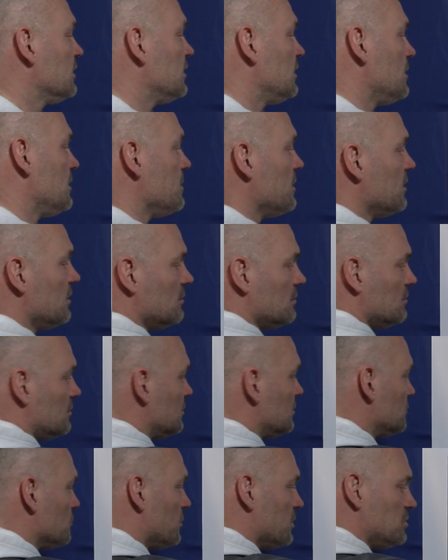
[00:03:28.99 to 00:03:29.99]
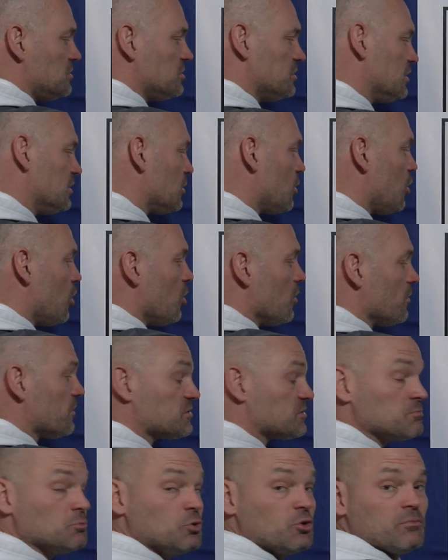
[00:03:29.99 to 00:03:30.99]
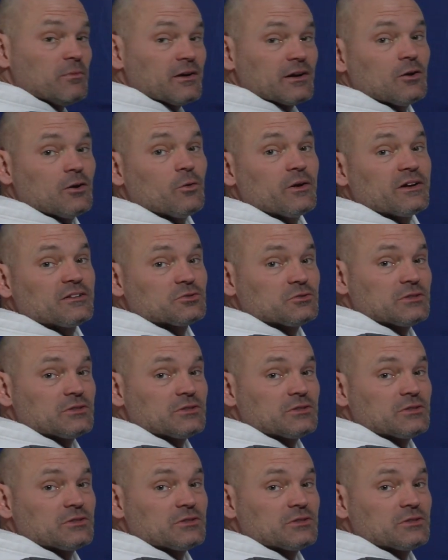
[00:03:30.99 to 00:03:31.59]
And then when you get all this movement going,